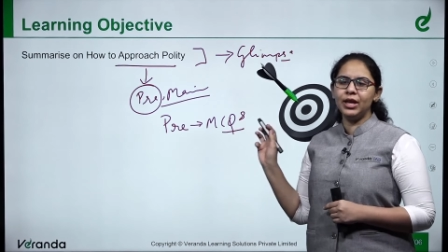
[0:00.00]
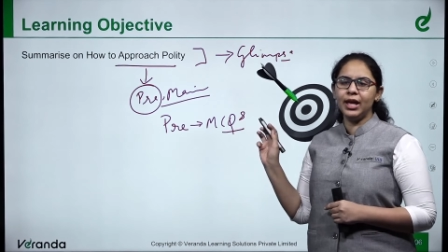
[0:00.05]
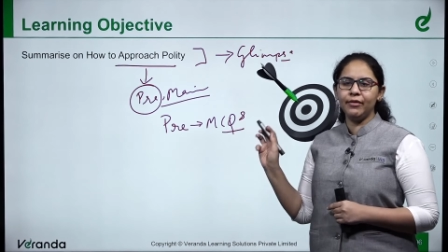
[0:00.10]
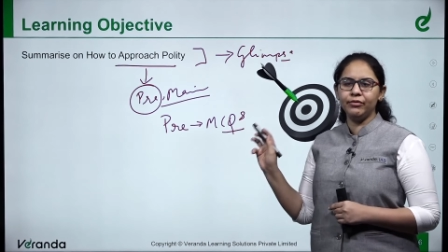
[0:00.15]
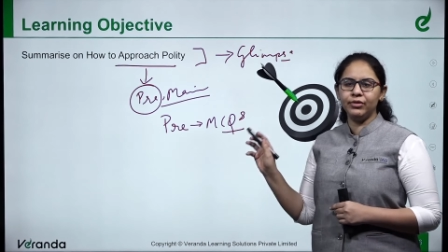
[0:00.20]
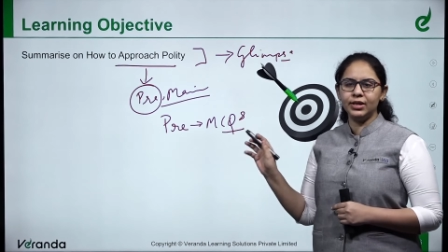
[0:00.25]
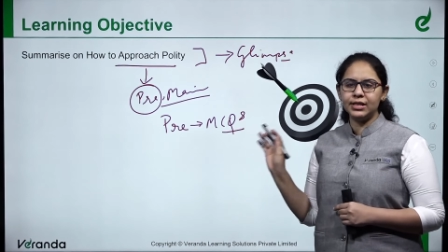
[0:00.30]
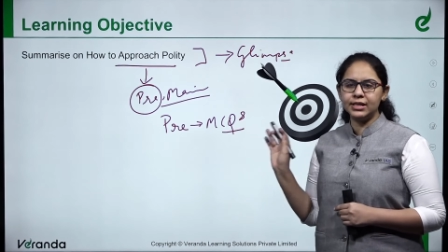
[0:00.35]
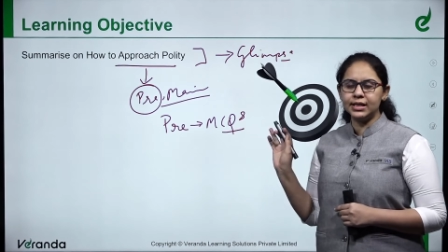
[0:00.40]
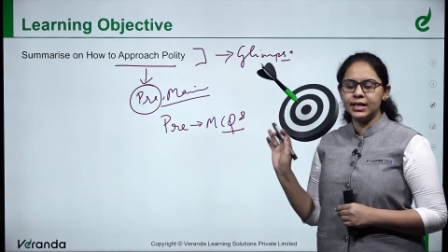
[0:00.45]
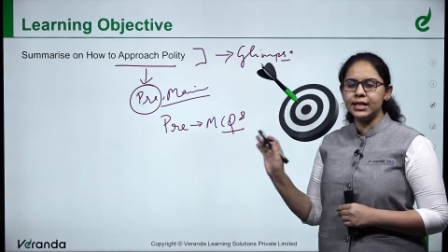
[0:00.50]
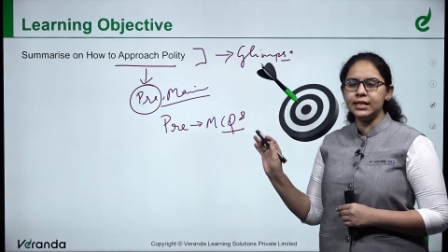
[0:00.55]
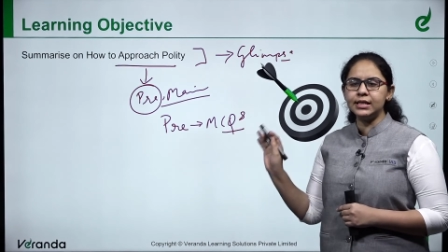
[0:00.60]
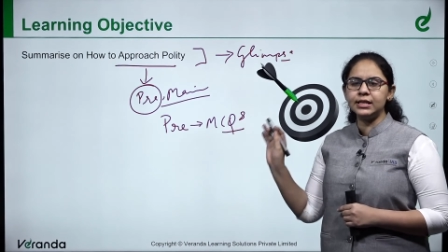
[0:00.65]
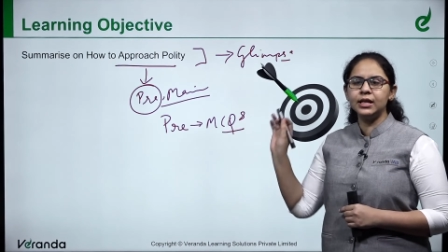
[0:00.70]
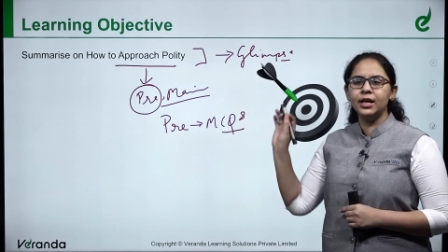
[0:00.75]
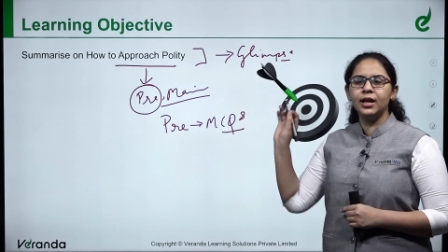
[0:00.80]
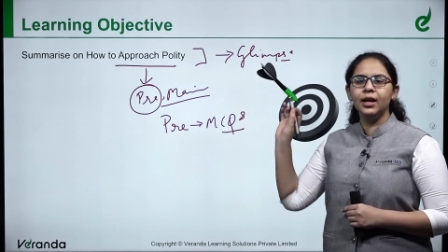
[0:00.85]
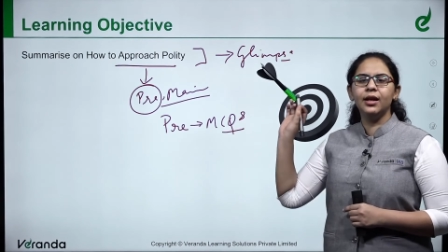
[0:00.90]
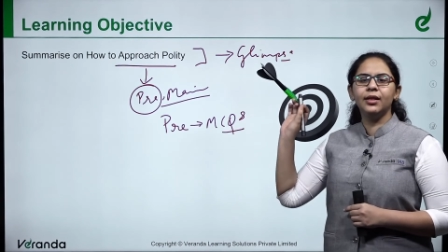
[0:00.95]
have discussed
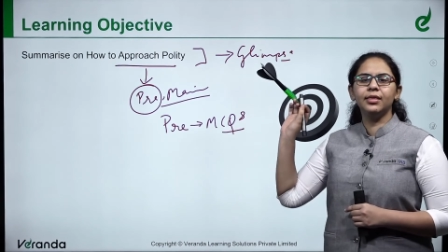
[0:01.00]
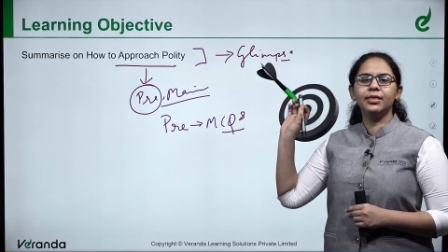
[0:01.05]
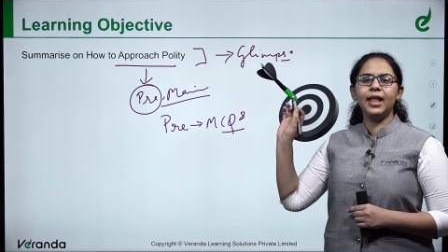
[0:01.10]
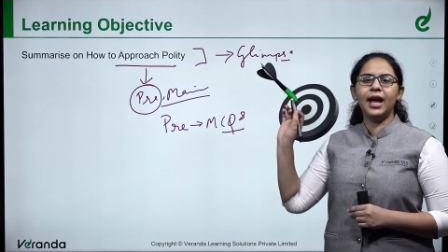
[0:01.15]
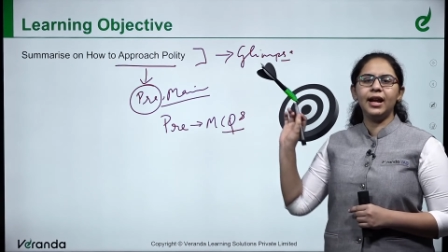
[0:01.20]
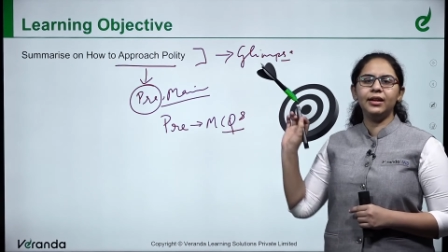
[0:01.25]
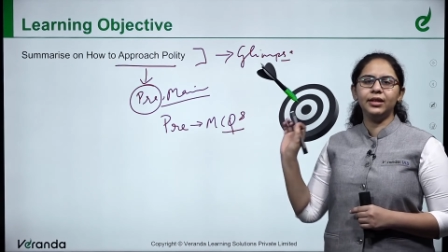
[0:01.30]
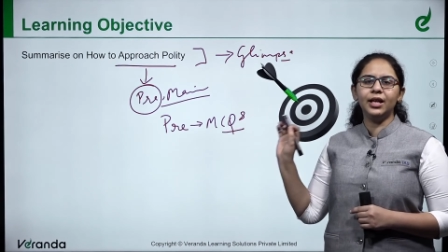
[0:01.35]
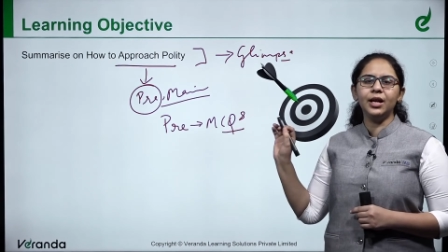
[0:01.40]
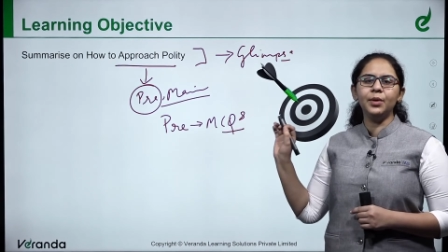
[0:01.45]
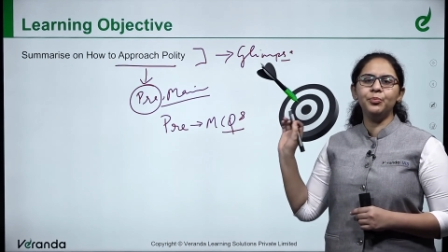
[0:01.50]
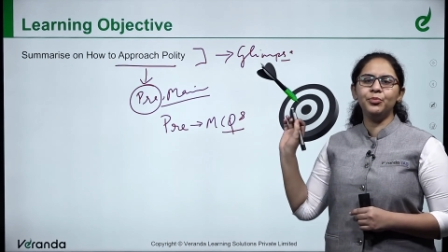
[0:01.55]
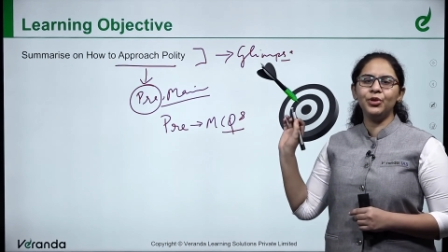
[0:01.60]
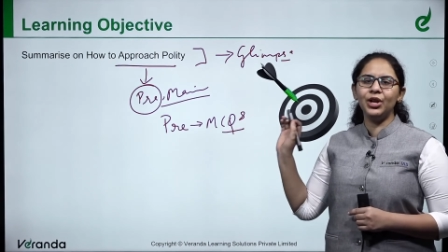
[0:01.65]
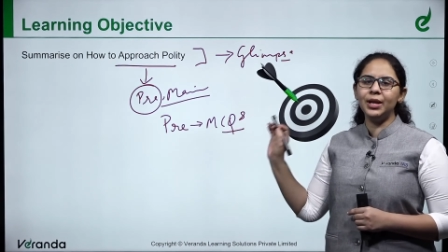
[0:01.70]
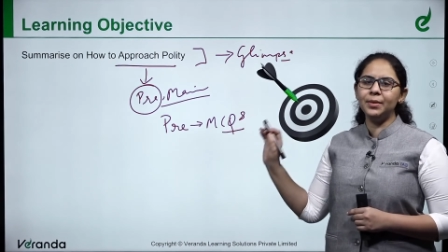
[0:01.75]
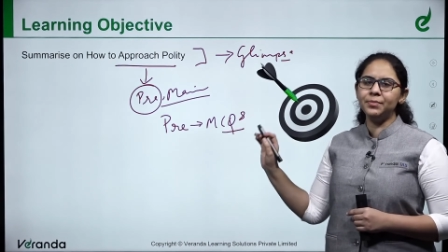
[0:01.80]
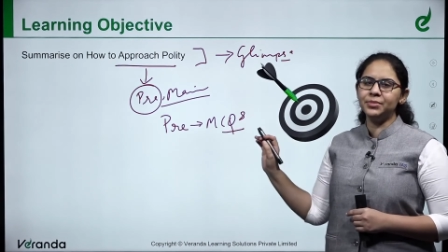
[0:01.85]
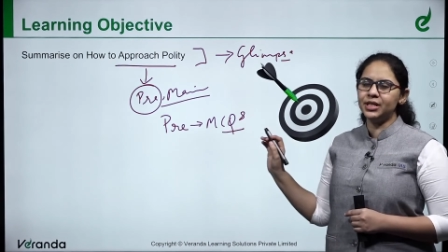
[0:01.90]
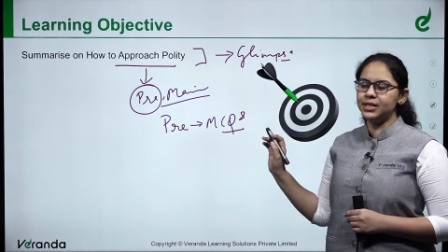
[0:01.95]
that the
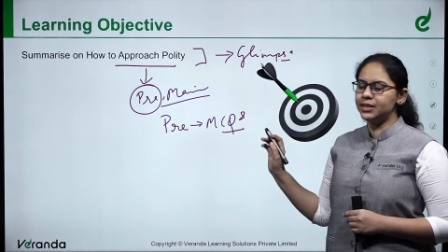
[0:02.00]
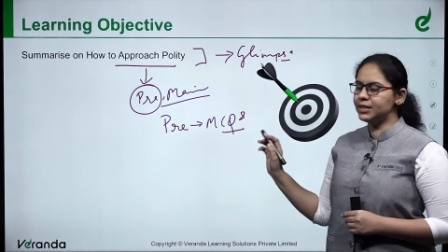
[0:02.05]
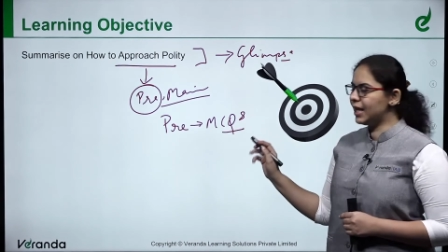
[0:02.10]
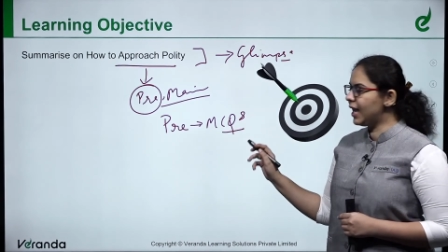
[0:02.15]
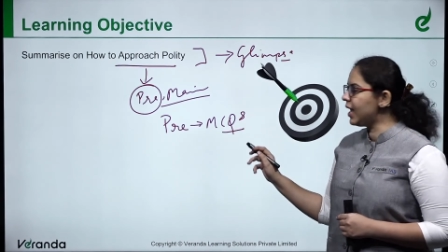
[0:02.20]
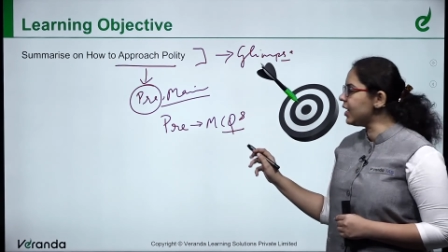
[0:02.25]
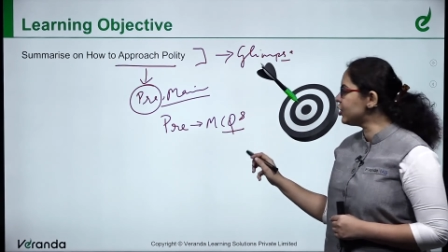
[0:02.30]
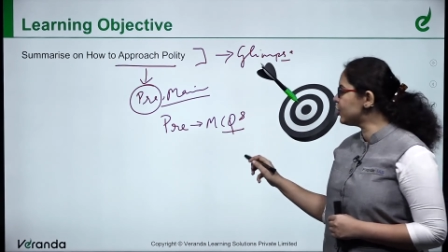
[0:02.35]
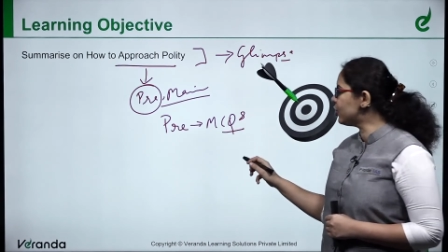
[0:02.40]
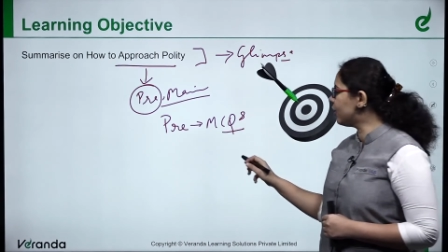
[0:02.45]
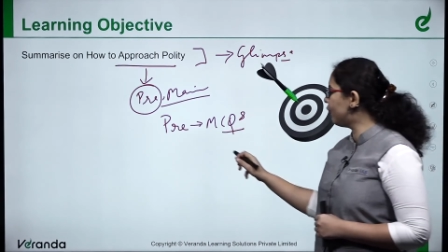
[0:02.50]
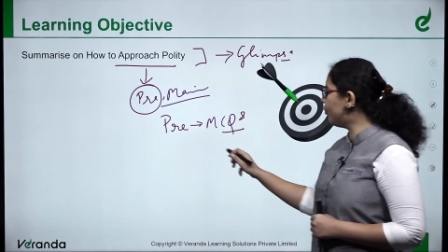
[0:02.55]
prelims stage, the